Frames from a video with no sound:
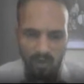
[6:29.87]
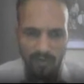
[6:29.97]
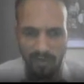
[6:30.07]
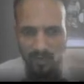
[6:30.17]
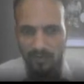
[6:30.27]

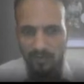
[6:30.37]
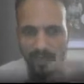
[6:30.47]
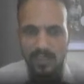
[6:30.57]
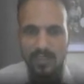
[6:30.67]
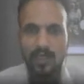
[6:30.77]
Whenever we
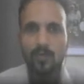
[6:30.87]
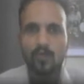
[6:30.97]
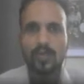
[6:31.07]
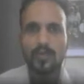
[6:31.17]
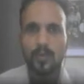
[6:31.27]
just remove
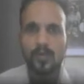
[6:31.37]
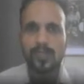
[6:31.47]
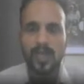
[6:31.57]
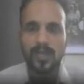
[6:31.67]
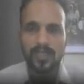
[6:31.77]
the
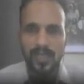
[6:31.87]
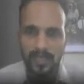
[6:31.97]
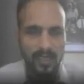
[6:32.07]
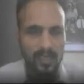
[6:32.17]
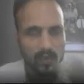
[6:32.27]
proportionality sign,
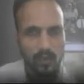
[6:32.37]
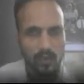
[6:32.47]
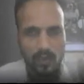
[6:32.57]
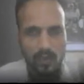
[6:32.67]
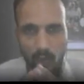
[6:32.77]
there should be
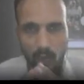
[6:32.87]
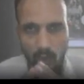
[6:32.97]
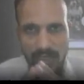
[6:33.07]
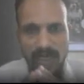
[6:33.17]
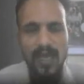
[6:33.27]
some
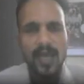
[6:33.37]
constant,